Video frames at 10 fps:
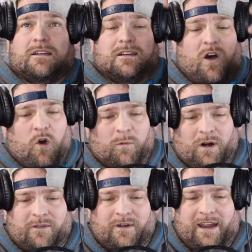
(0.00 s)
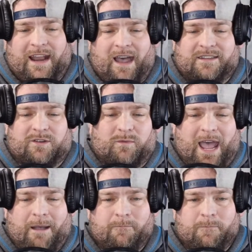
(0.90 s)
Home run right now. It's a
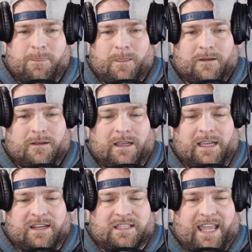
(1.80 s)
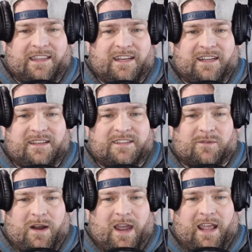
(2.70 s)
wrap. He just landed a
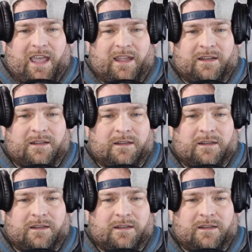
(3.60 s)
decent right hand.